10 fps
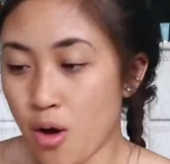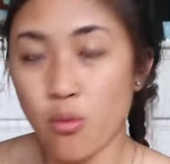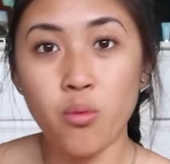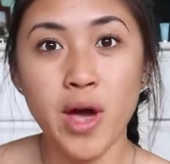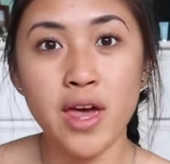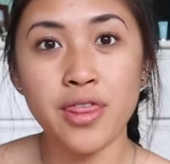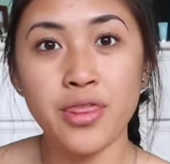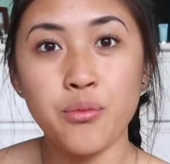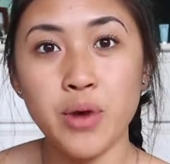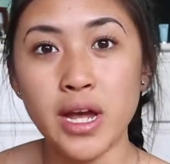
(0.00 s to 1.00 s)

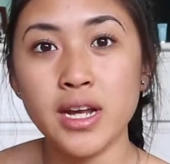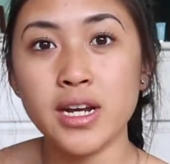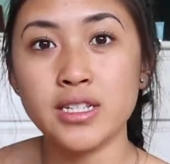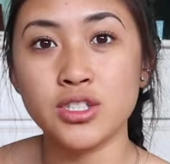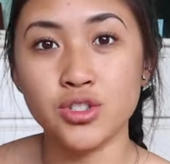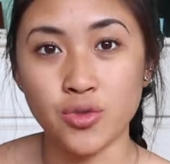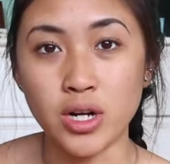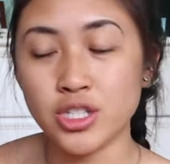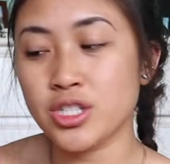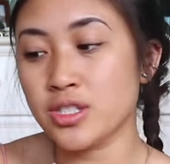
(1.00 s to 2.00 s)
with written
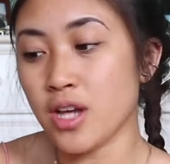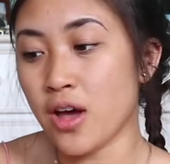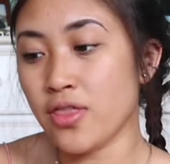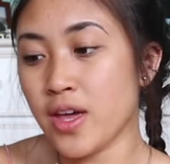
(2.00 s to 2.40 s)
instructions on